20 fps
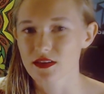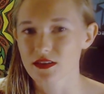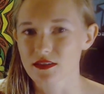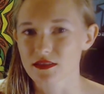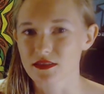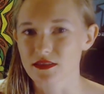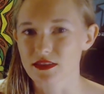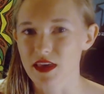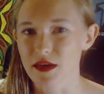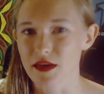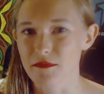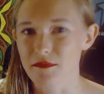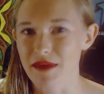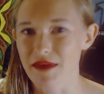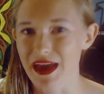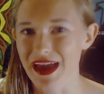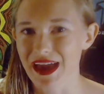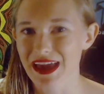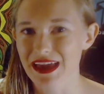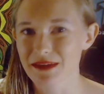There
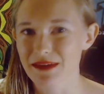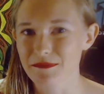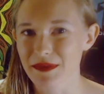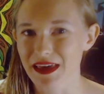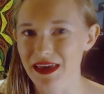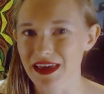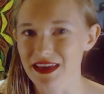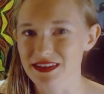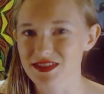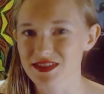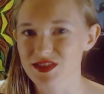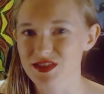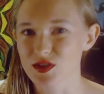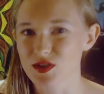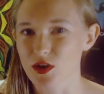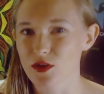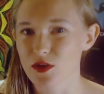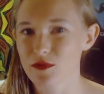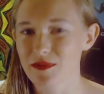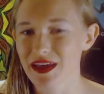may be
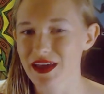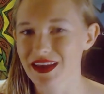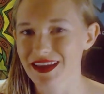so many